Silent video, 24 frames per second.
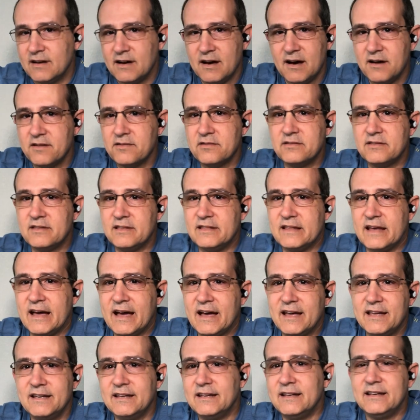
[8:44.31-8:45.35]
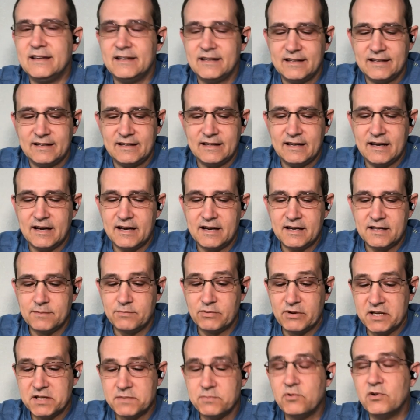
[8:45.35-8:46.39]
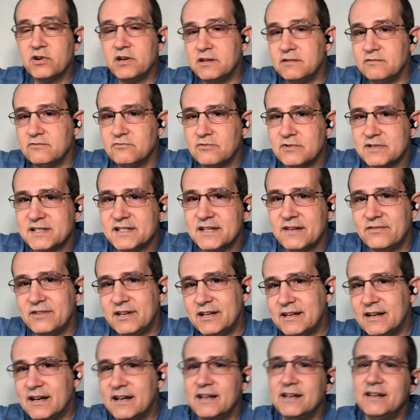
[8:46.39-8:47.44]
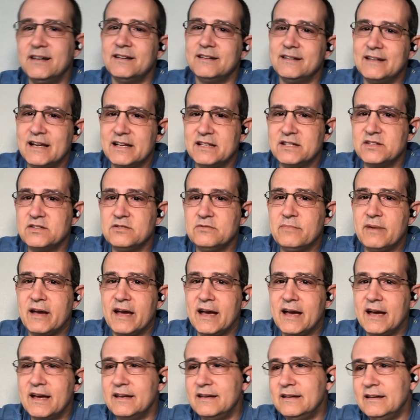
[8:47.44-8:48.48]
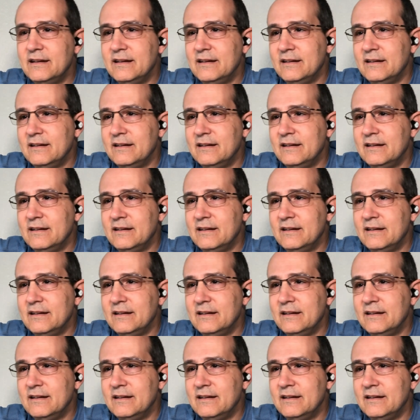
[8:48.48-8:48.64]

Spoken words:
Other than that, the price point, $179, not too bad.